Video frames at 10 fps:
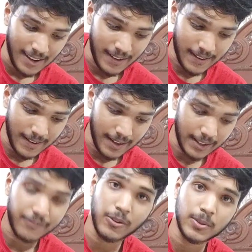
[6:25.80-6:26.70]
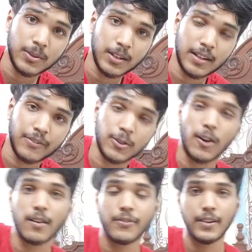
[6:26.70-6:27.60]
or any photo you create,
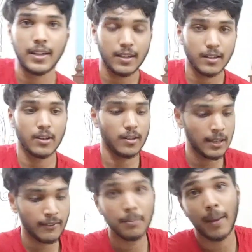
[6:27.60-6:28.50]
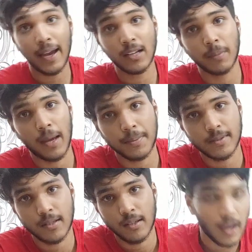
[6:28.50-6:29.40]
photography, even mind maps.
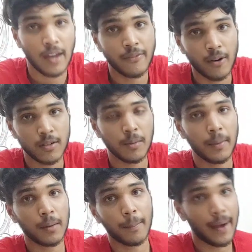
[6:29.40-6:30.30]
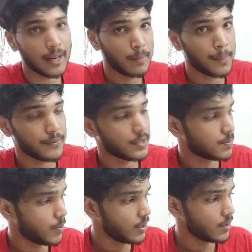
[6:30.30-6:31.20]
I have already made a mind map of this
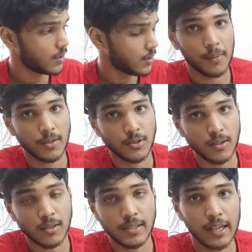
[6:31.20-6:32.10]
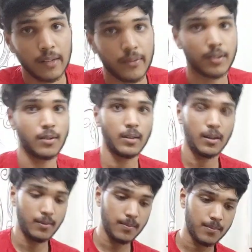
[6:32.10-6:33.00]
book. I want to share that with you
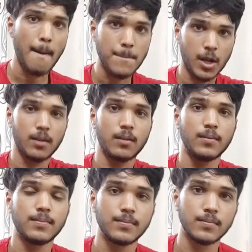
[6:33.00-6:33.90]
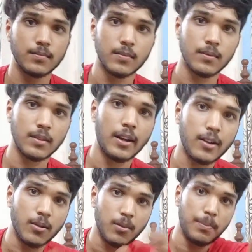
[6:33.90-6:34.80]
now. There you
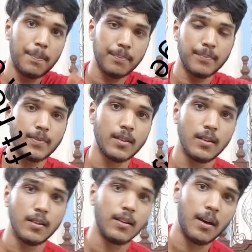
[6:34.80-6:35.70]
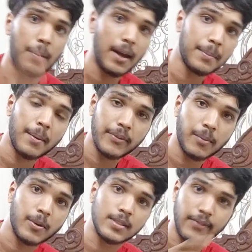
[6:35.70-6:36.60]
go. Pop! A mind map of the
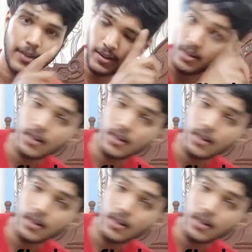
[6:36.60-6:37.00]
book somewhere here.